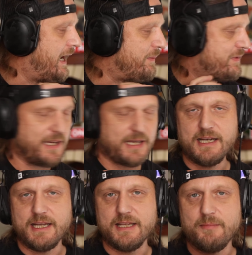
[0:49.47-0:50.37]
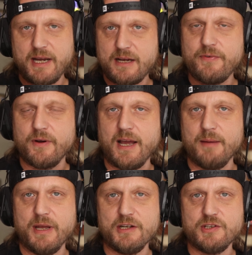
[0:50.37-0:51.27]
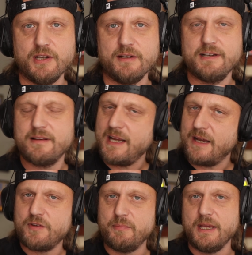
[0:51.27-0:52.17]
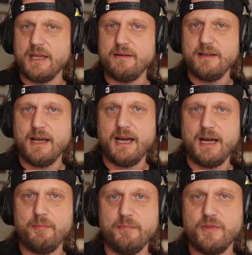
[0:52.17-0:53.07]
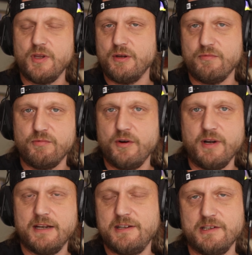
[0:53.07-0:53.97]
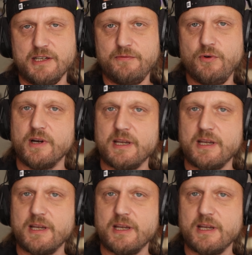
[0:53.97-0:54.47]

Secondly, the microphone that I mentioned, it doesn't have to be the Rode NTG4.